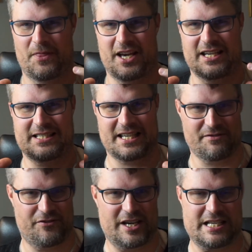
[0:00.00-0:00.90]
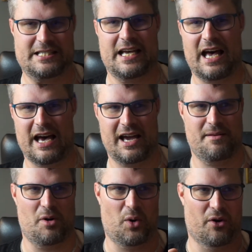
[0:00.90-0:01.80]
this
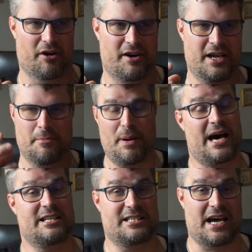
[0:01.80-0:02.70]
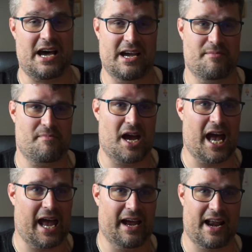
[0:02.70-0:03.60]
PineTime or PineTime
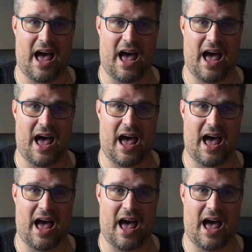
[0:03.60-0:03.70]
and